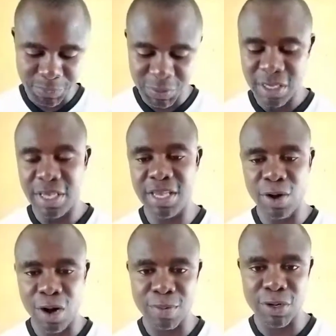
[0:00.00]
He
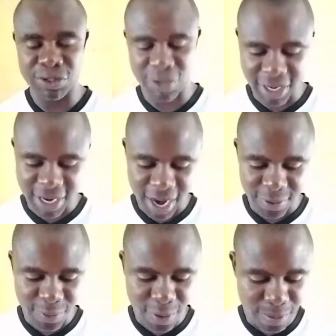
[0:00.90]
almost conquered
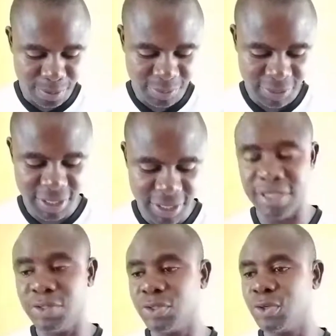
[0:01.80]
Rome
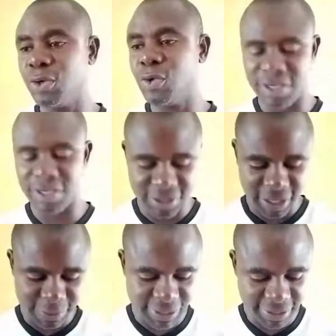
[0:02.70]
in
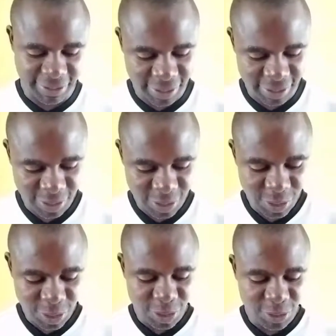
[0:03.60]
216 BC
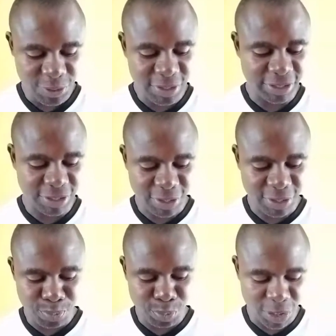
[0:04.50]
during the
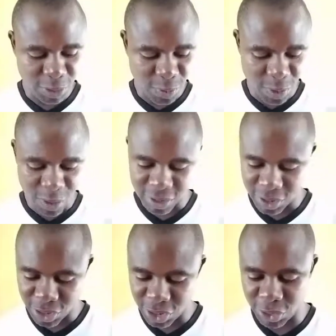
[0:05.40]
Second Punic War.
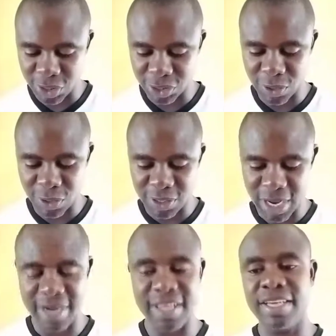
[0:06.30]
He took his oath
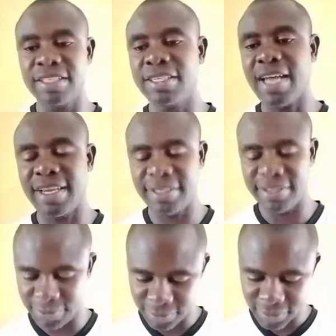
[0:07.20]
at age 9,
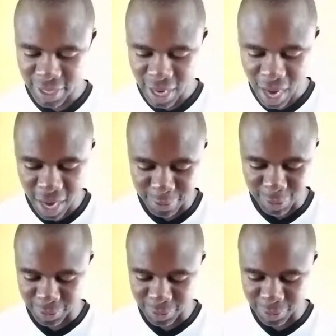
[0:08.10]
Hannibal.